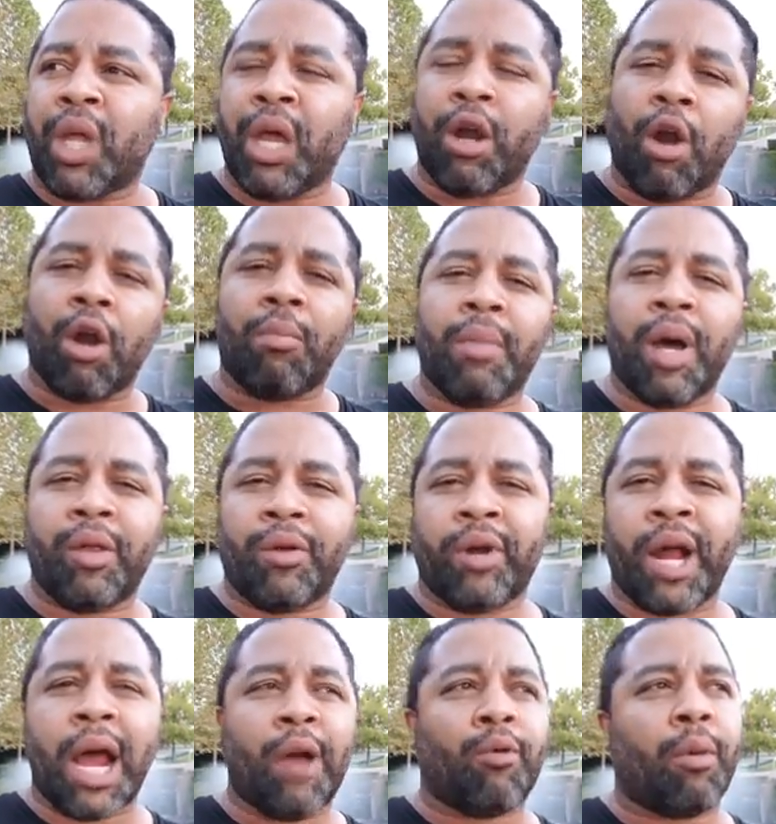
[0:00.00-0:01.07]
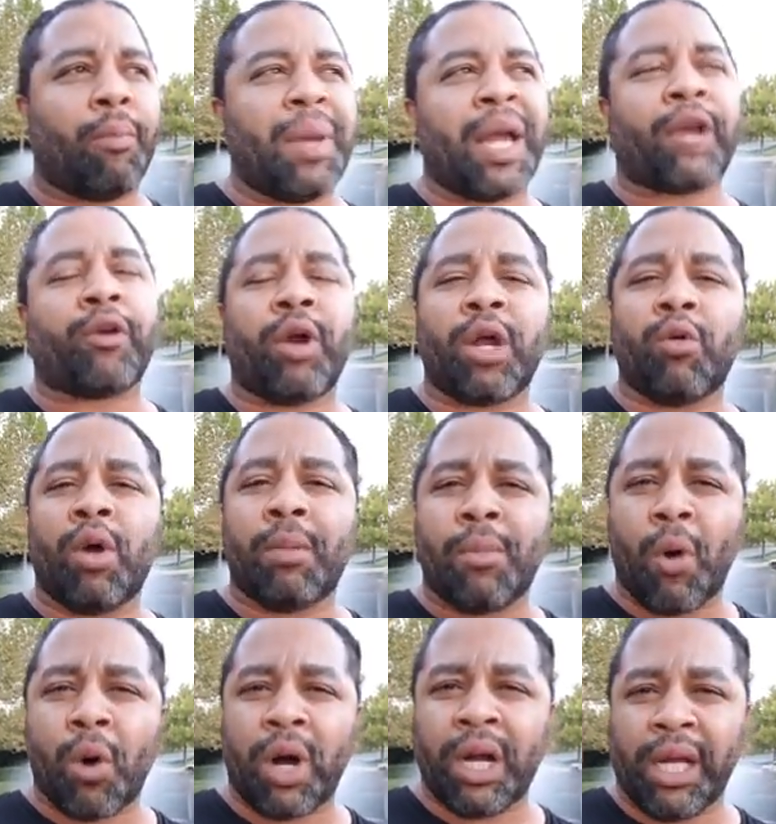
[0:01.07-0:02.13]
And her mother and I were bickering one
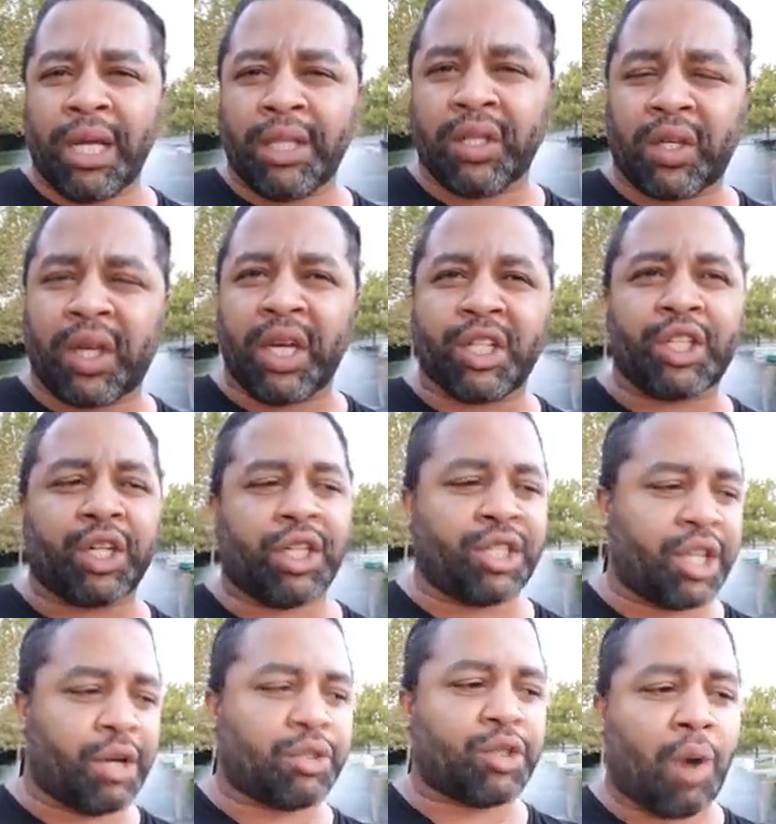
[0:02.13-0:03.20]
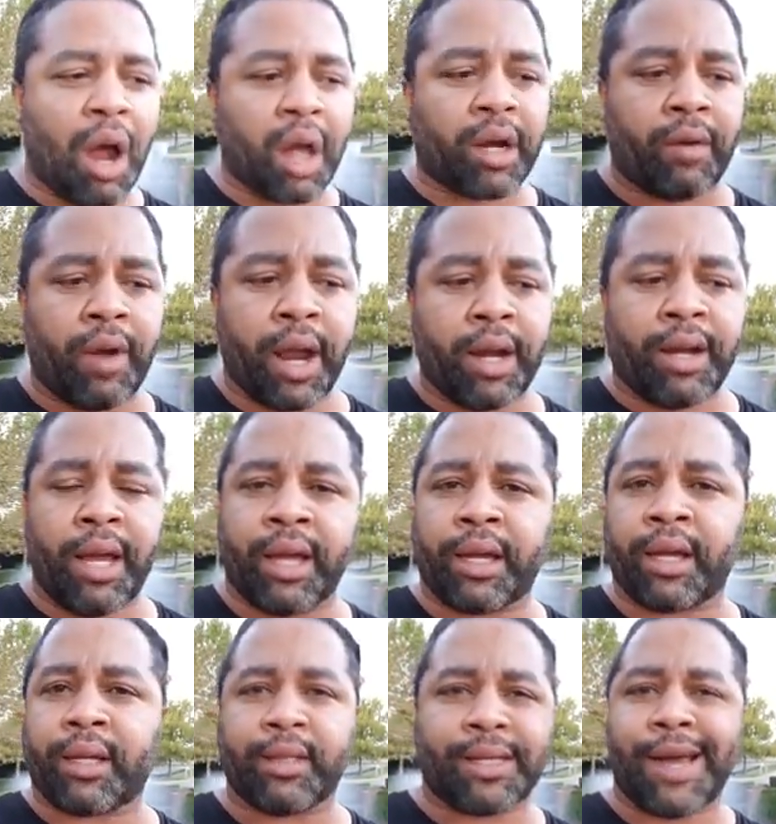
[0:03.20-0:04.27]
morning in the kitchen. And she was walking around
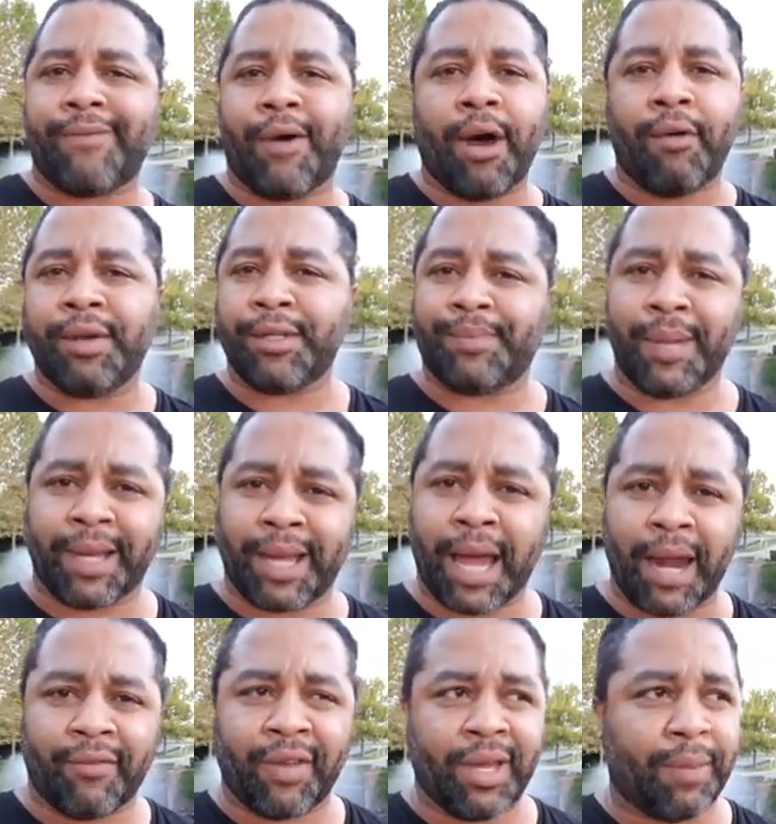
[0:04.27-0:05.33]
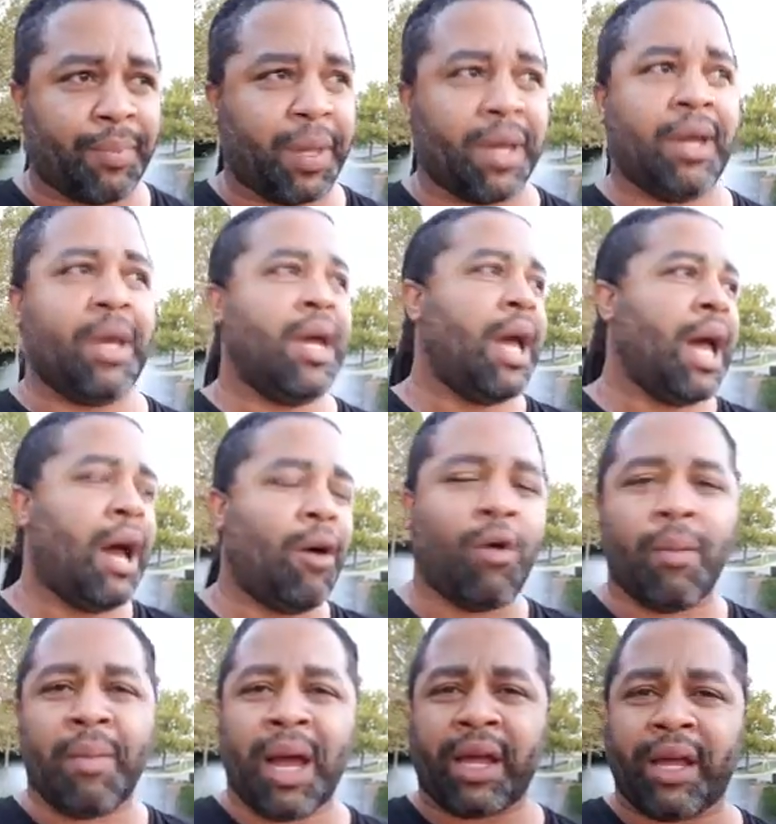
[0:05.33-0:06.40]
naked because I've always been kind of a hippie. I
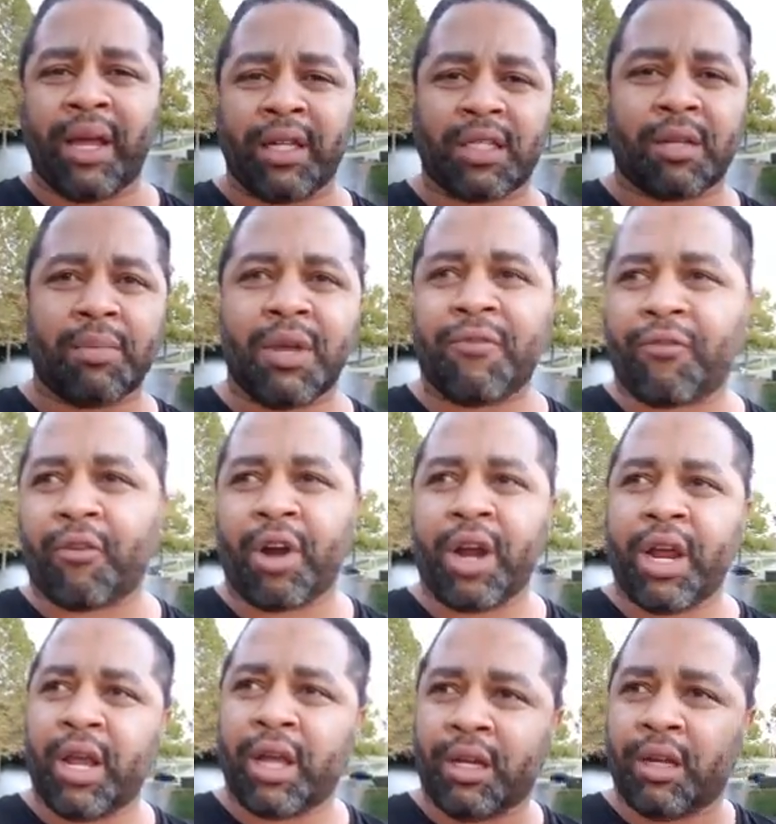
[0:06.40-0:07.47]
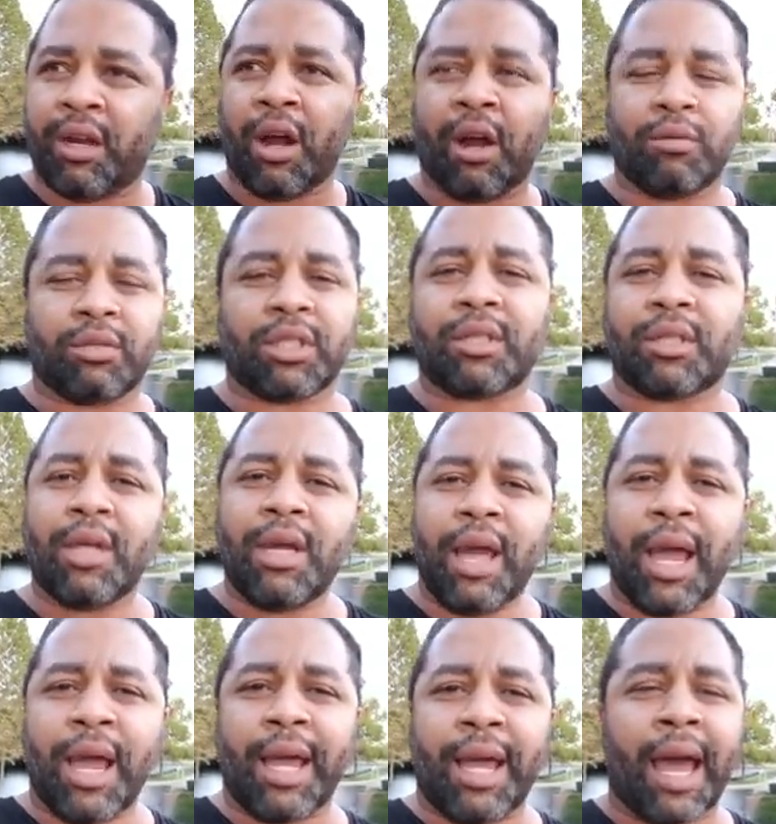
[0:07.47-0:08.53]
want my kids to be free and, just
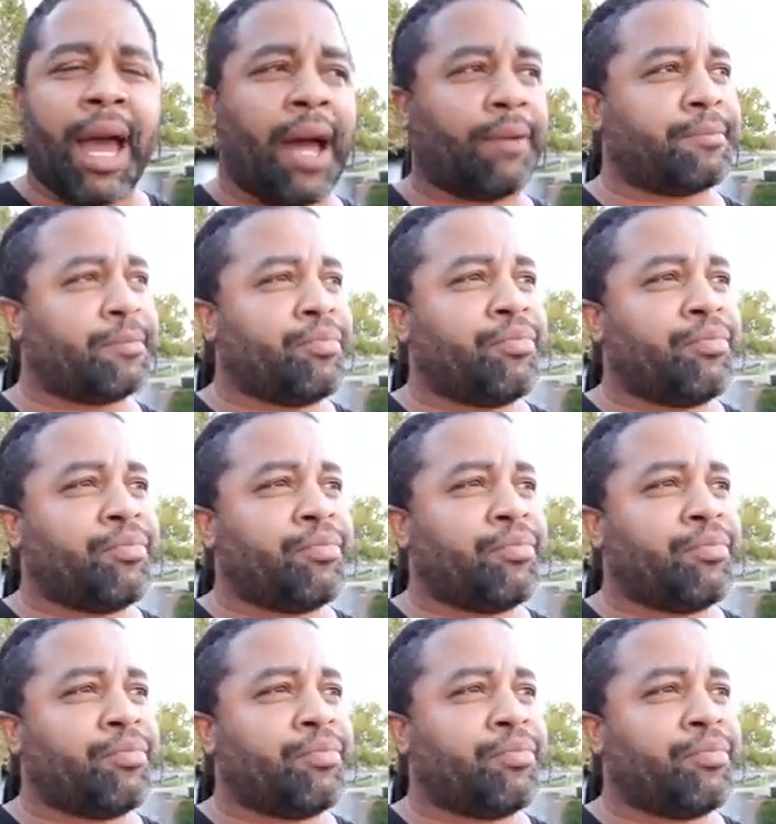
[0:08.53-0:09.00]
hang out.